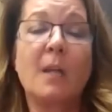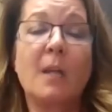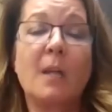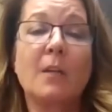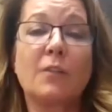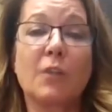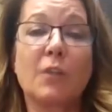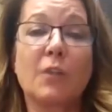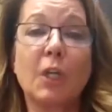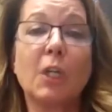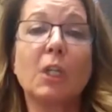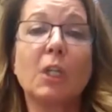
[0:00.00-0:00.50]

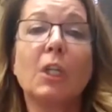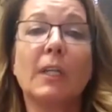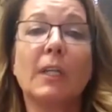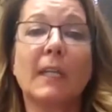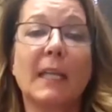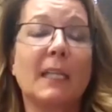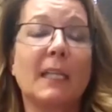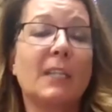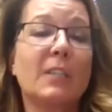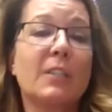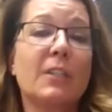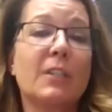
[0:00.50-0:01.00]
So you're going to look
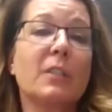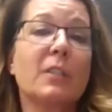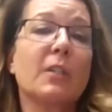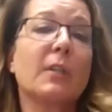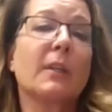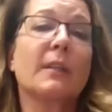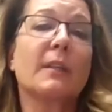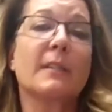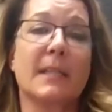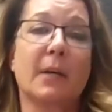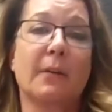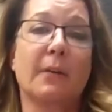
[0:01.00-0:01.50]
at, let's just look
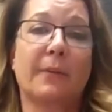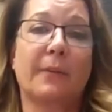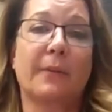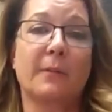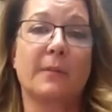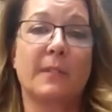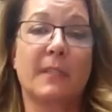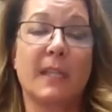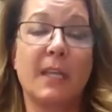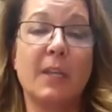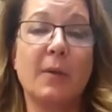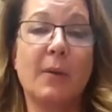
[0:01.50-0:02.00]
at cell
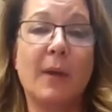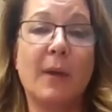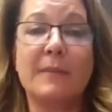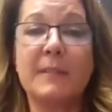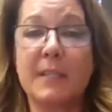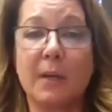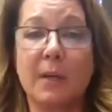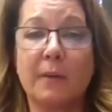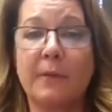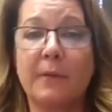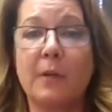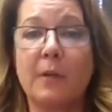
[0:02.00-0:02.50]
phones. Say you have
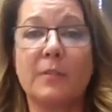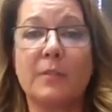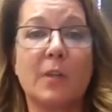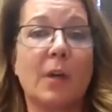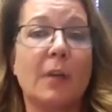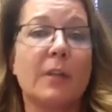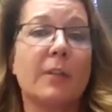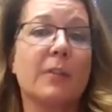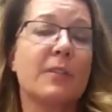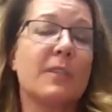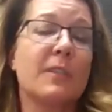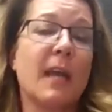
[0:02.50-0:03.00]
cell phones,
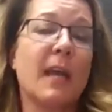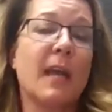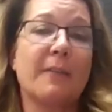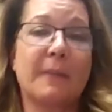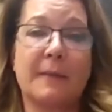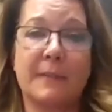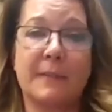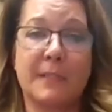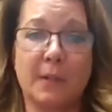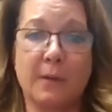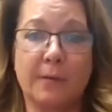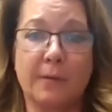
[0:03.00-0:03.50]
all your staff
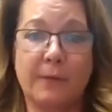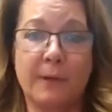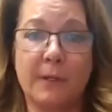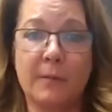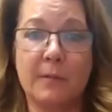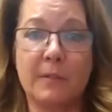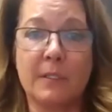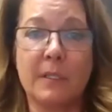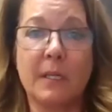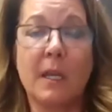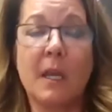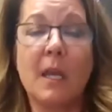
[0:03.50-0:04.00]
have cell
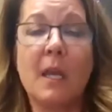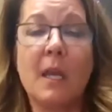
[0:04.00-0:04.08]
phones.